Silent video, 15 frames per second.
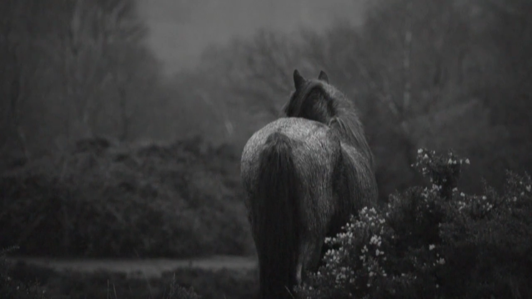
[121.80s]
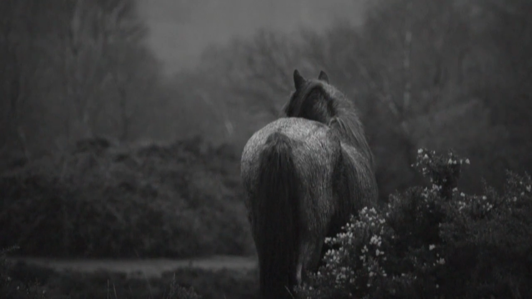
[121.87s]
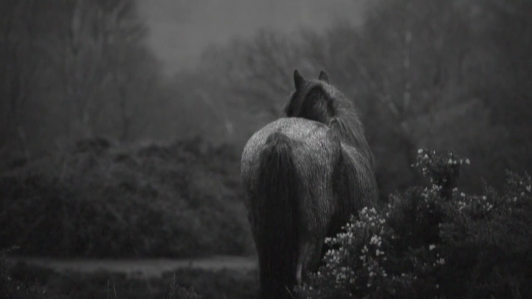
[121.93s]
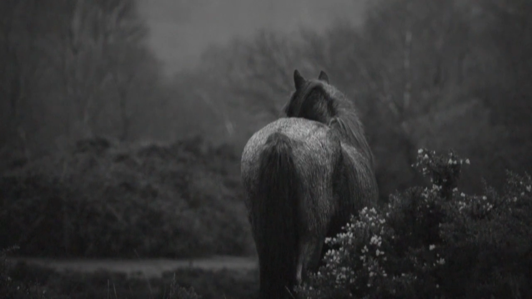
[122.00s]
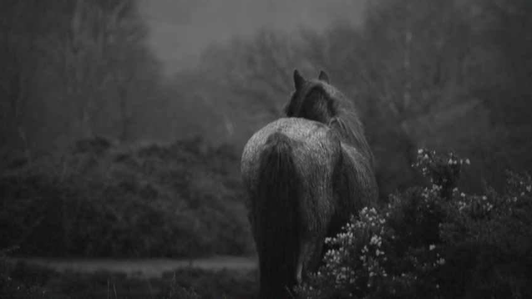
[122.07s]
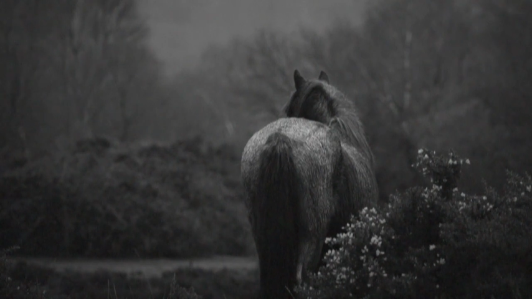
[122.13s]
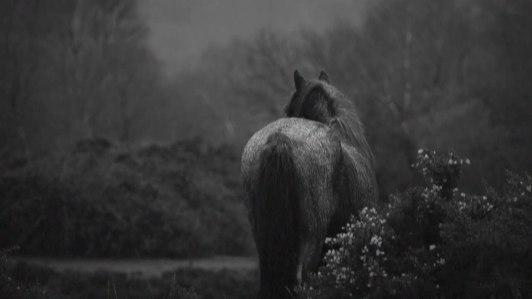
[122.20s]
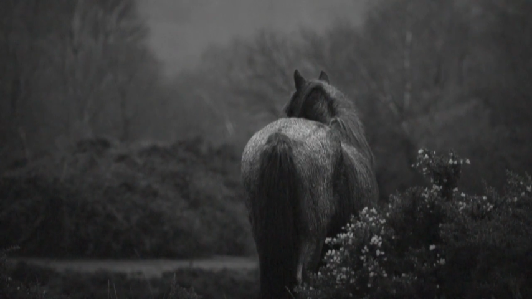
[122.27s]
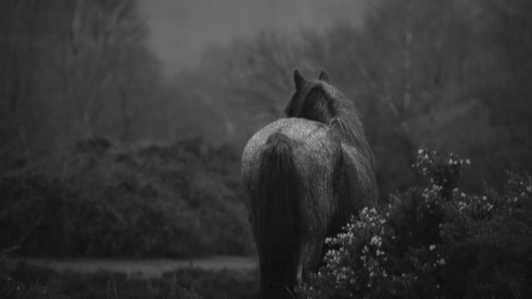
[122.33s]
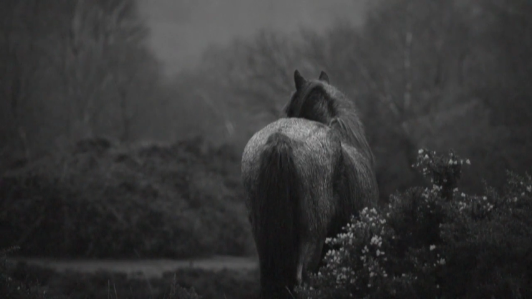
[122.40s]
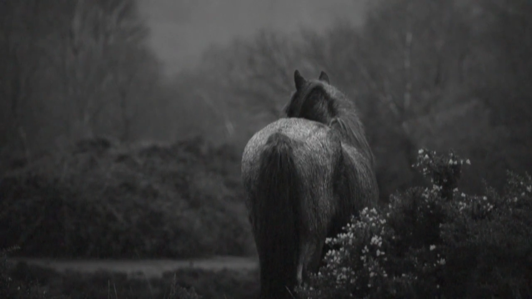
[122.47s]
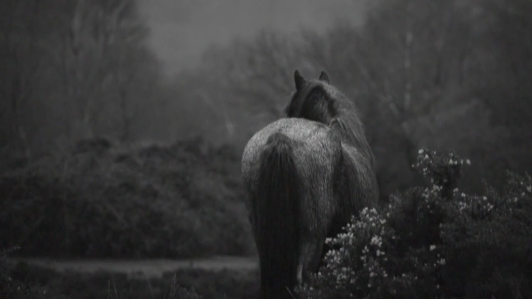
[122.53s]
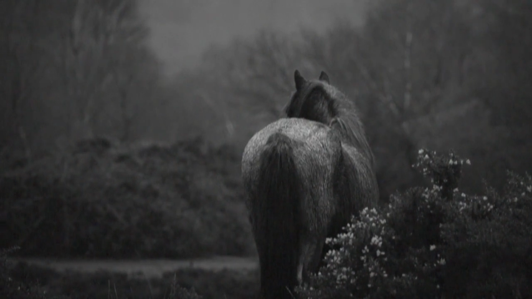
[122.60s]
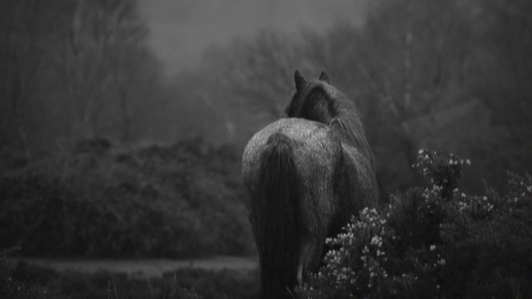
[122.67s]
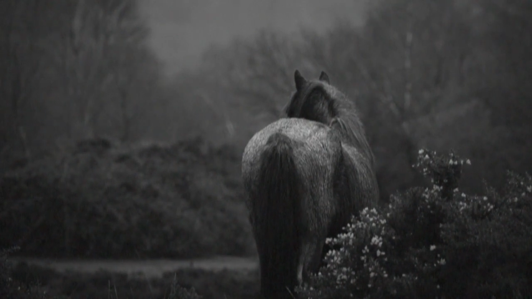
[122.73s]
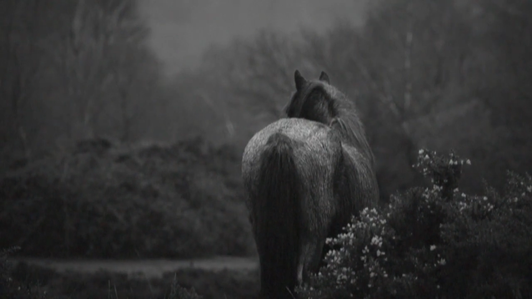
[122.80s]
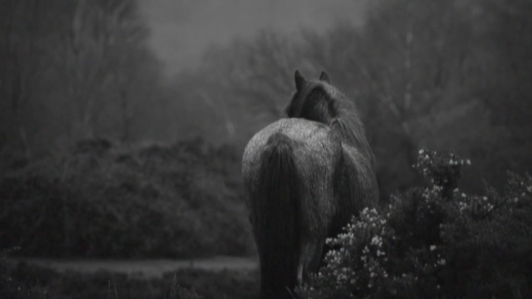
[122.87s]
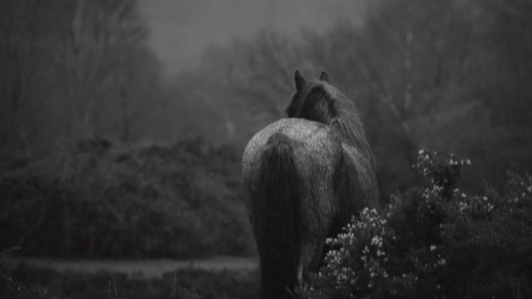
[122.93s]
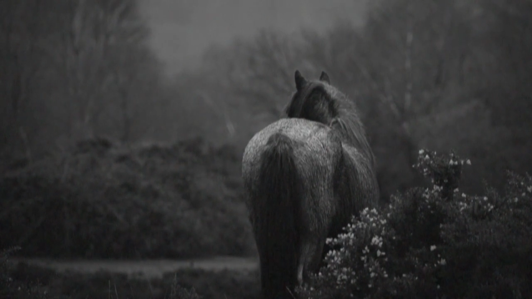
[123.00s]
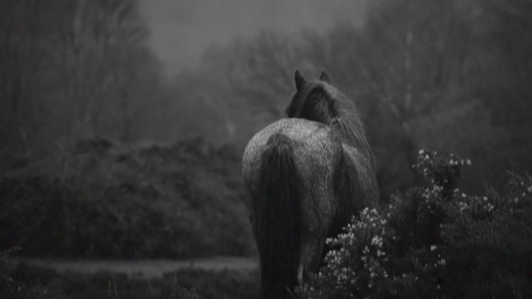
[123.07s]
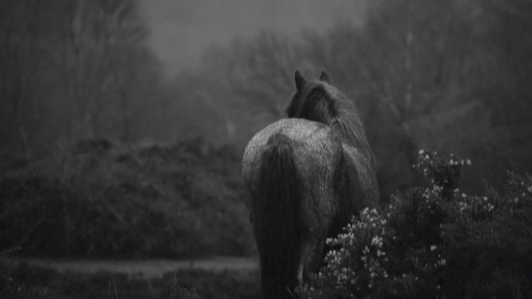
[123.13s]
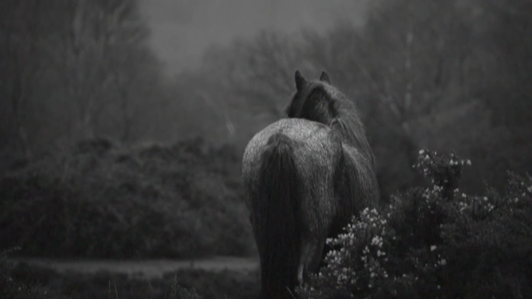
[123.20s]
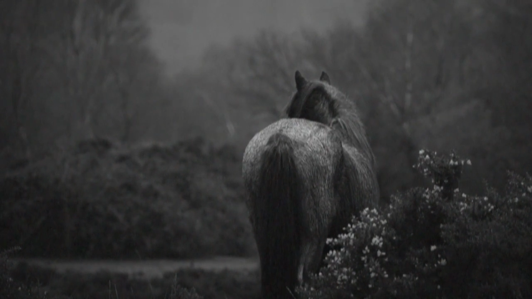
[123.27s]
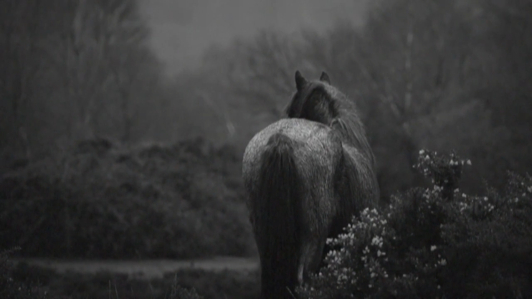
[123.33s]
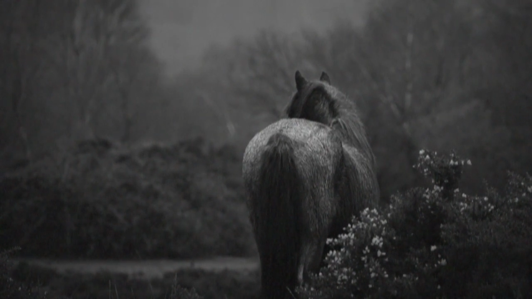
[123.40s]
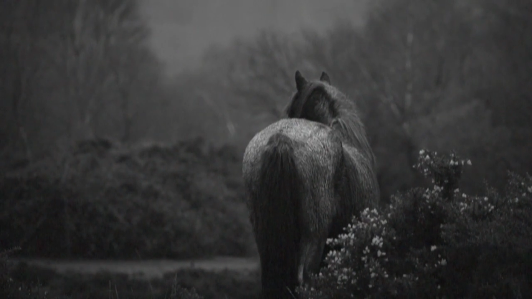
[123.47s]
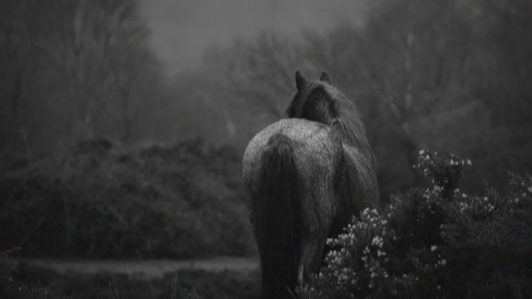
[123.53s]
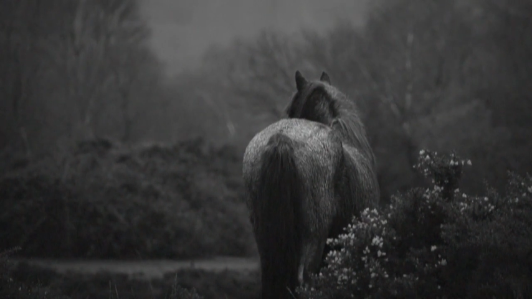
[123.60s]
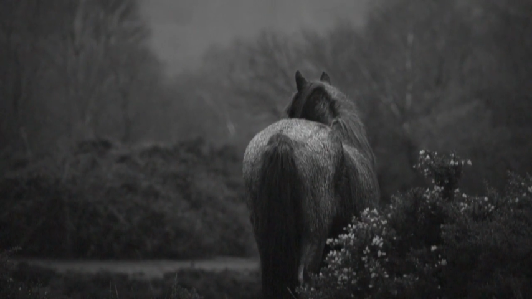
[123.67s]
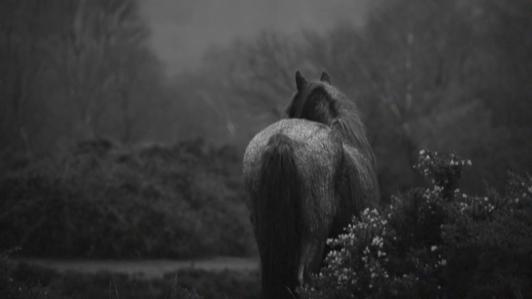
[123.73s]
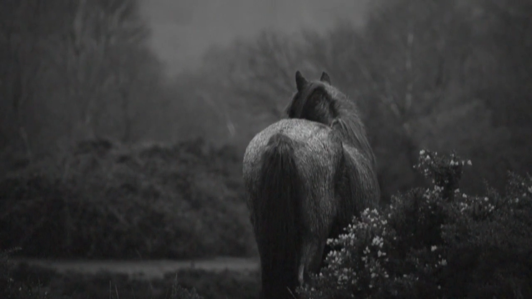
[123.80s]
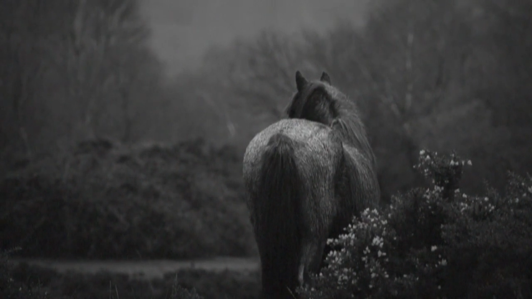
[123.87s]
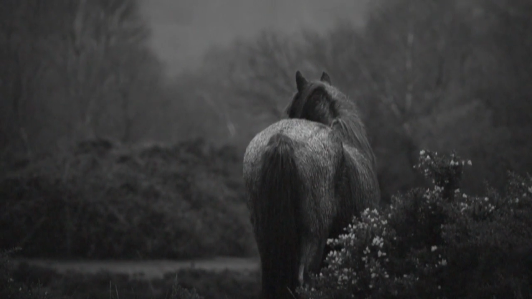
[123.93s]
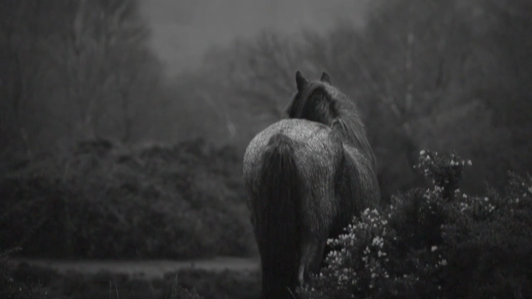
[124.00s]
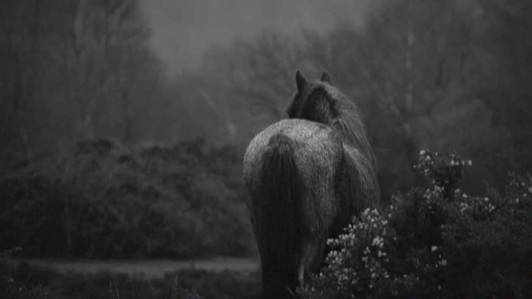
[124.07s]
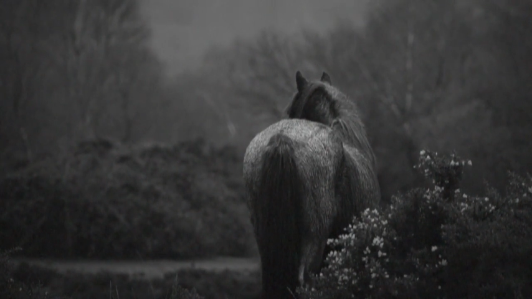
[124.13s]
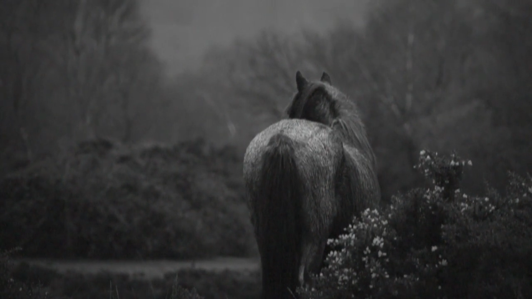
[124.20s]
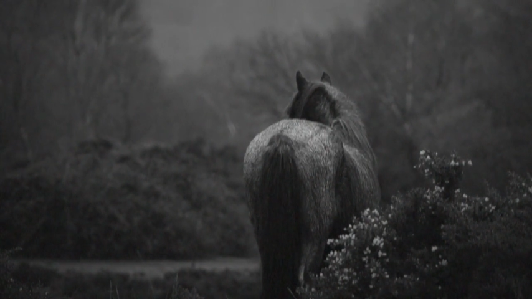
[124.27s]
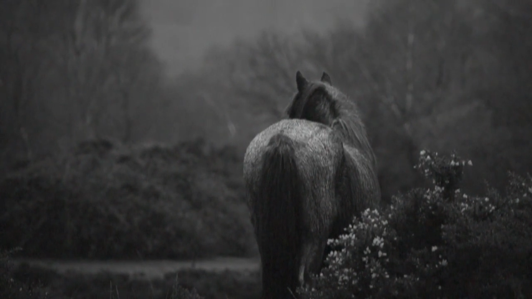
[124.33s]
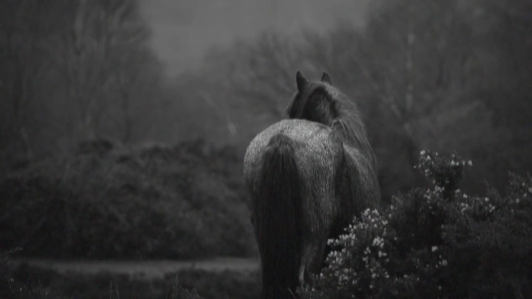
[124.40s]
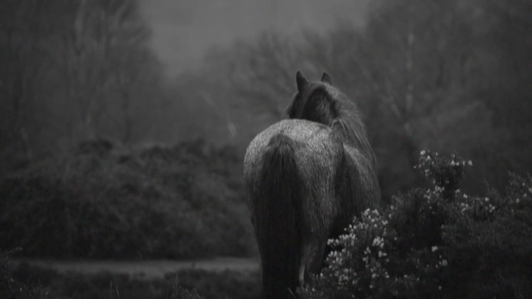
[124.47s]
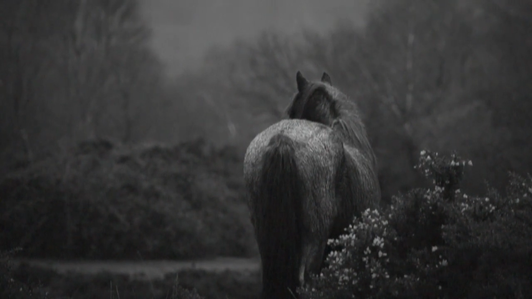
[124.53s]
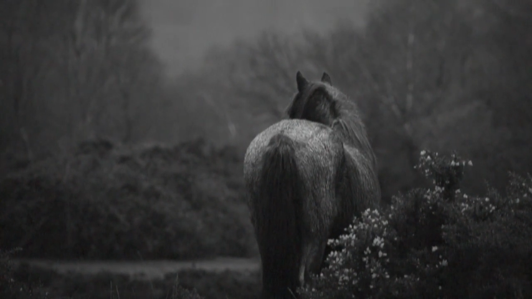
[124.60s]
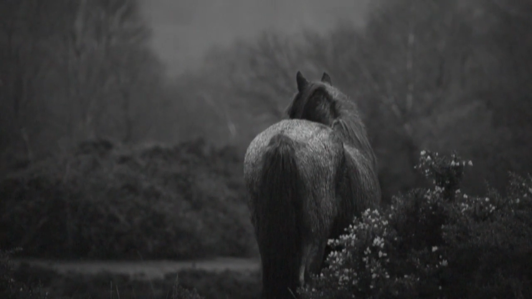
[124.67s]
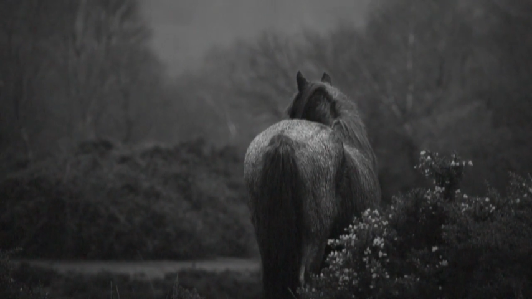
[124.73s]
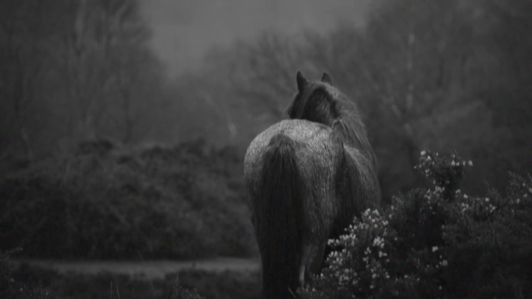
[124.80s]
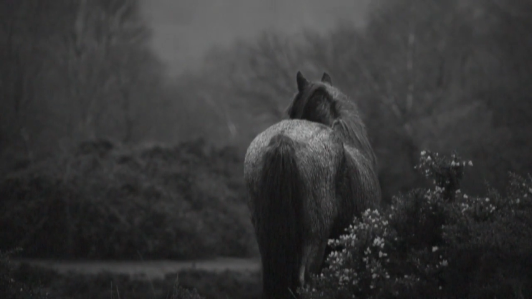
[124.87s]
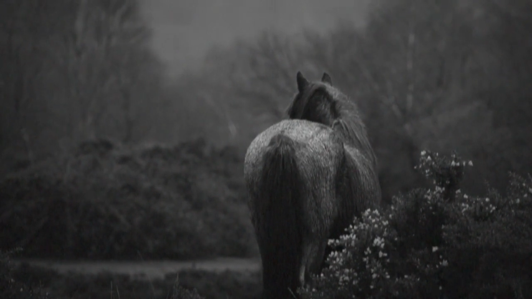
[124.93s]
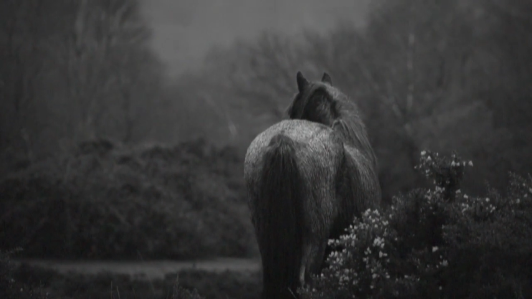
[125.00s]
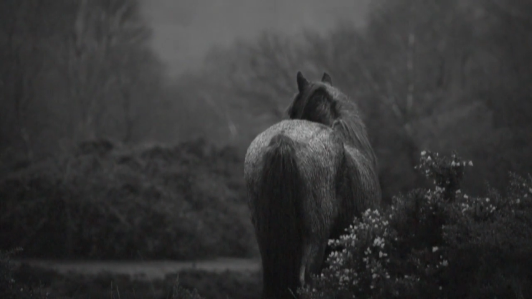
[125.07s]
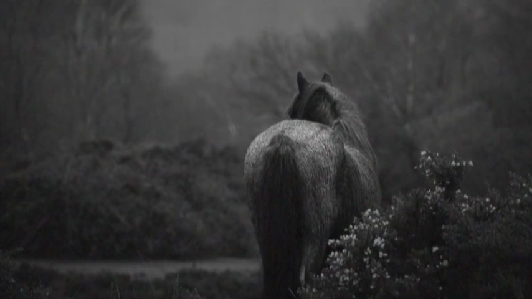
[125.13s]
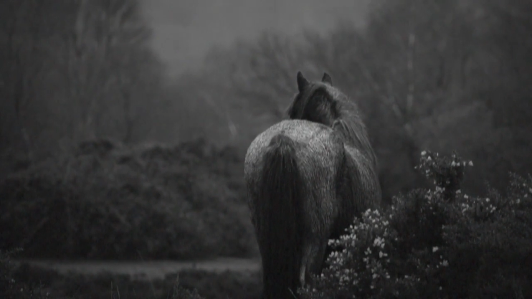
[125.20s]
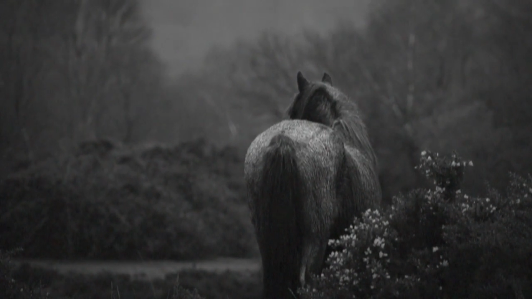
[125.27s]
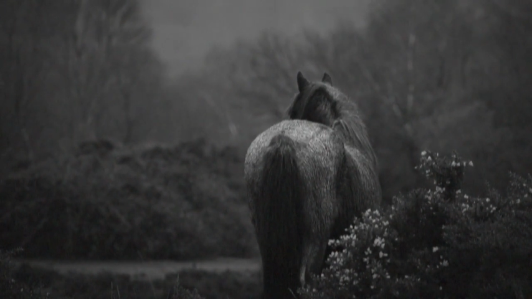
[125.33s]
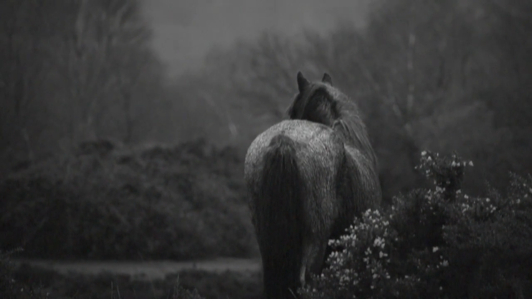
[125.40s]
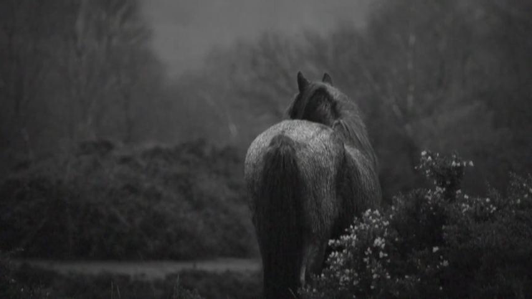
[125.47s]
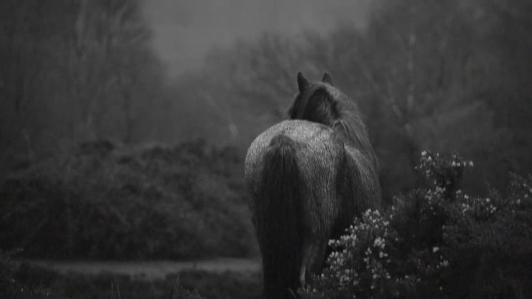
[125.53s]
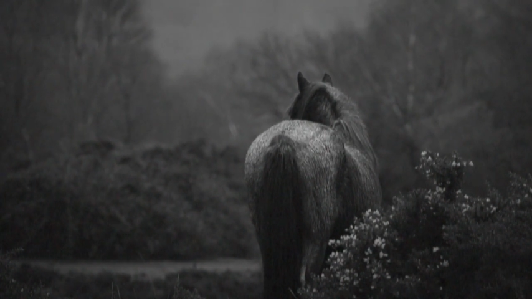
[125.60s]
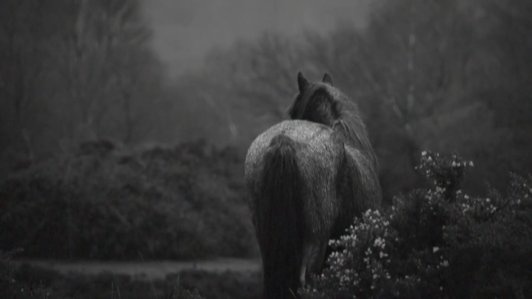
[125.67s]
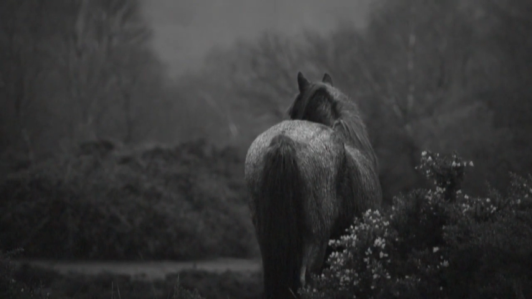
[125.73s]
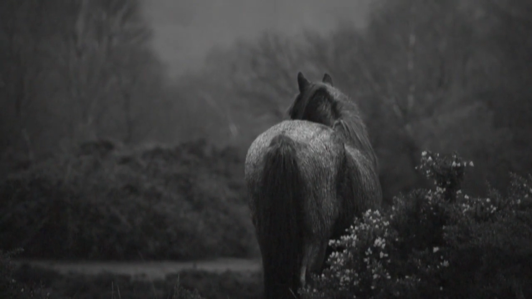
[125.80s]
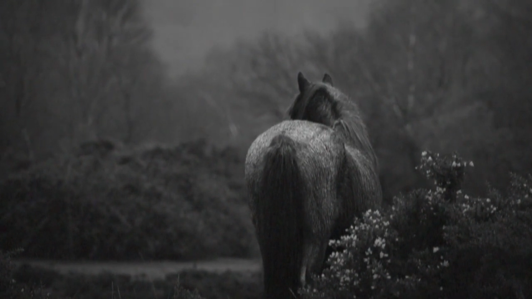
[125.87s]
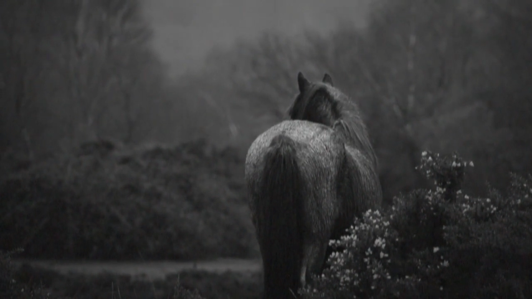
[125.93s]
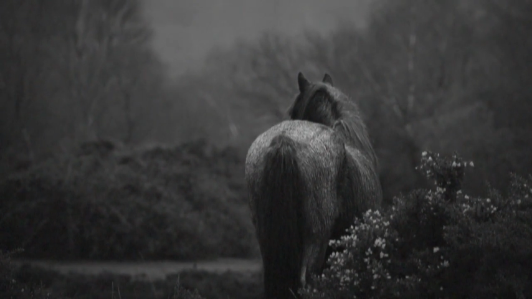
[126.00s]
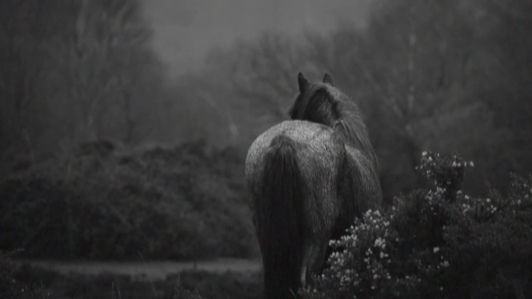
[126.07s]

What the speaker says: No face is visible, so there are no lips to read.